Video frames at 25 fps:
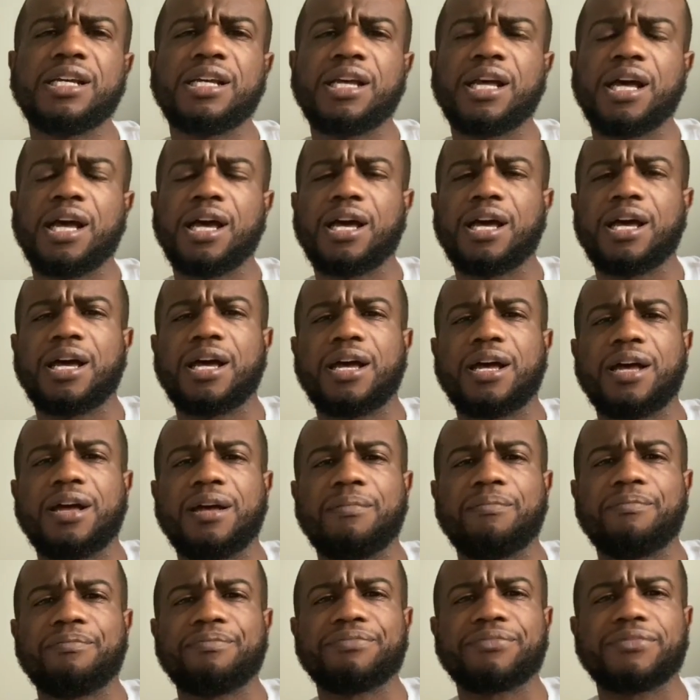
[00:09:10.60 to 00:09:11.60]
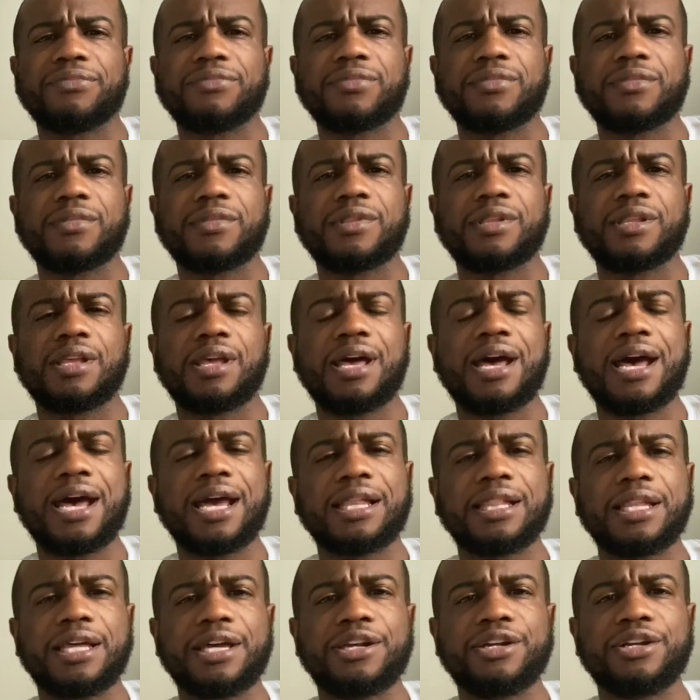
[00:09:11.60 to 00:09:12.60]

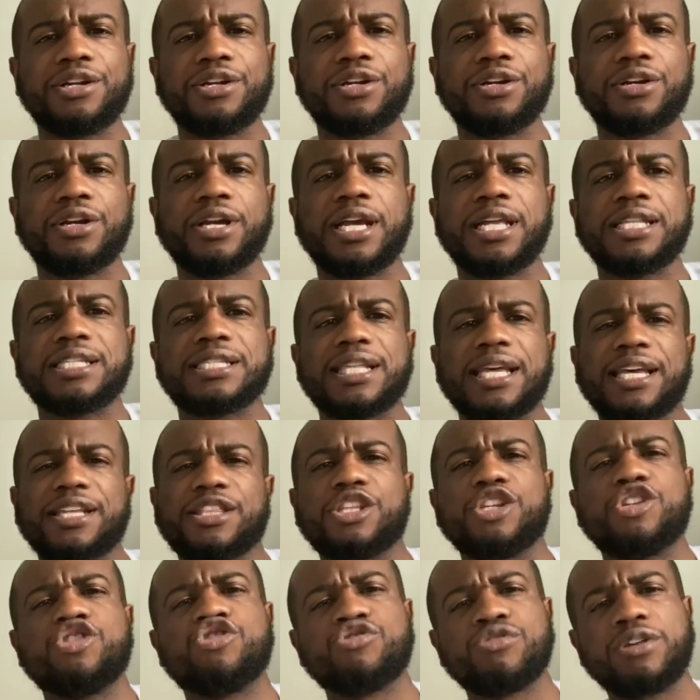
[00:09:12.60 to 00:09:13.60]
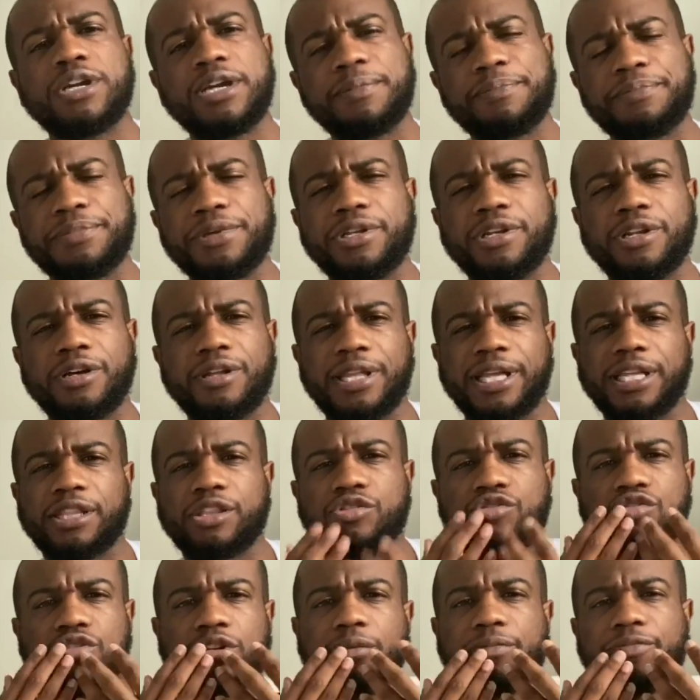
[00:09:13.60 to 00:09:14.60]
highlighter, it's like the drip, you know, like the
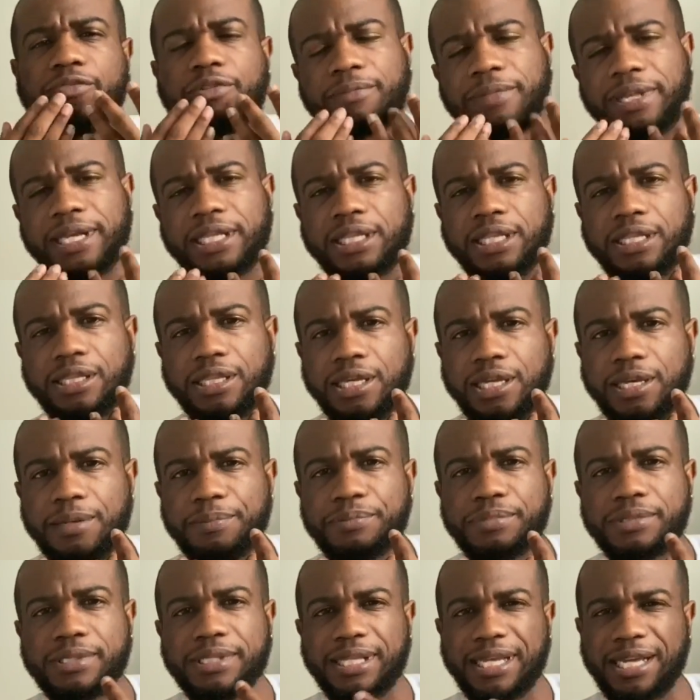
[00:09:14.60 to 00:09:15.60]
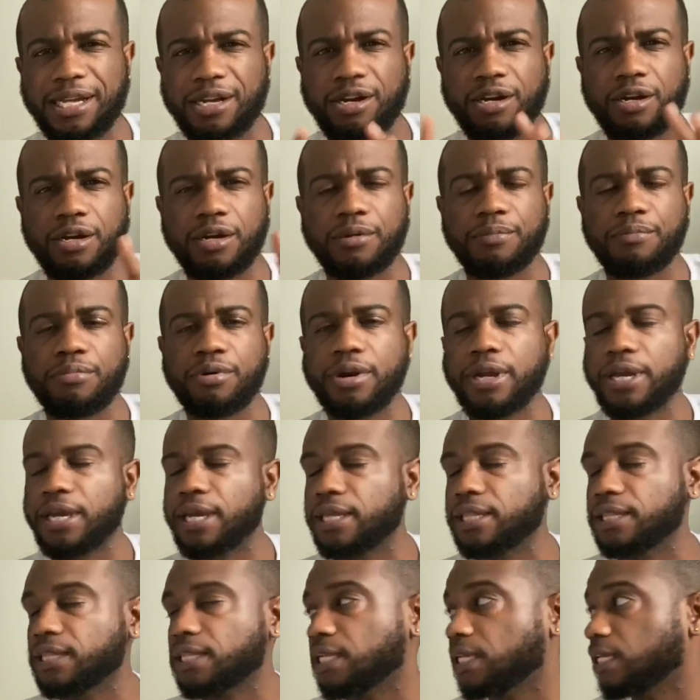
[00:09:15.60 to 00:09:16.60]
drip from, like, the lips, like her
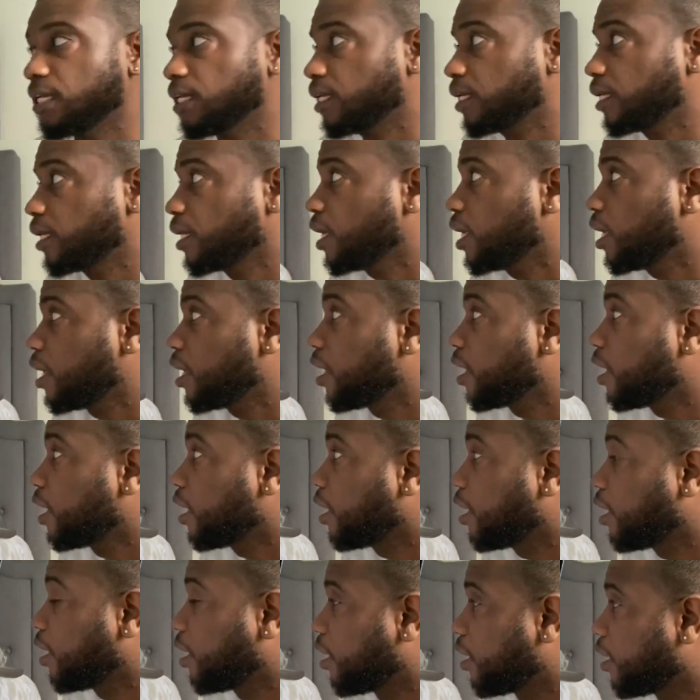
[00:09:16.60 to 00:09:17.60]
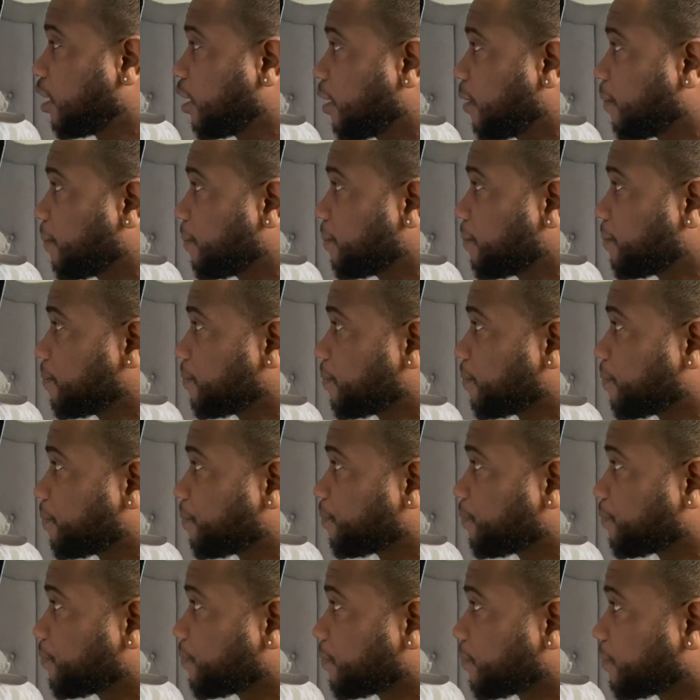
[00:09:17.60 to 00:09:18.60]
brand thing,
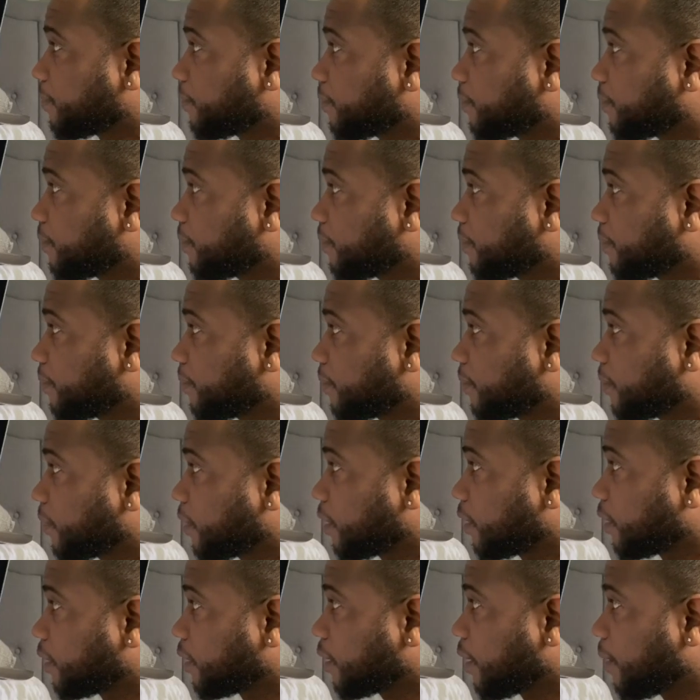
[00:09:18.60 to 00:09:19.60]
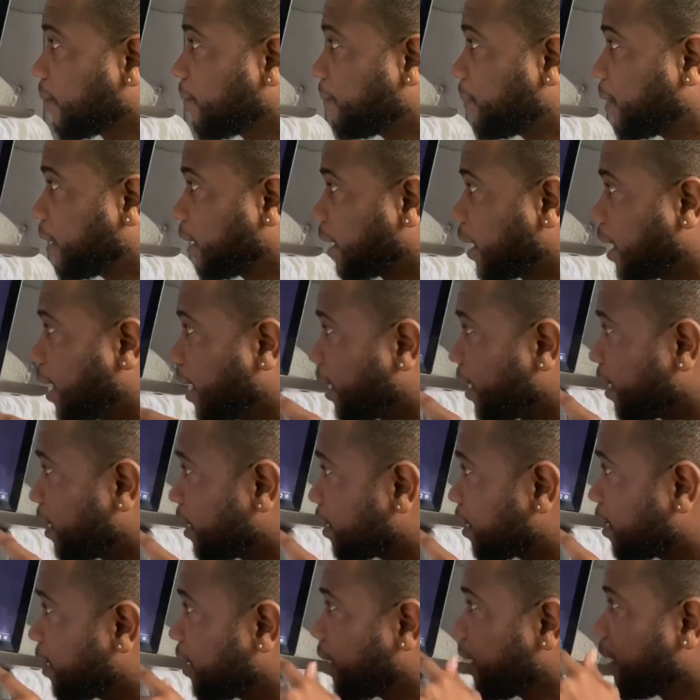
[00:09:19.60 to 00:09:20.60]
but,
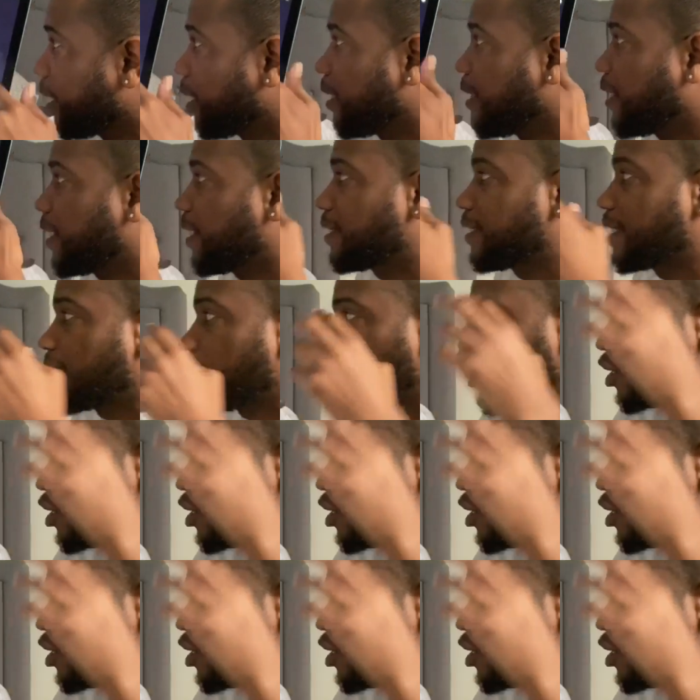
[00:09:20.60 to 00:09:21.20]
like, he has, like, a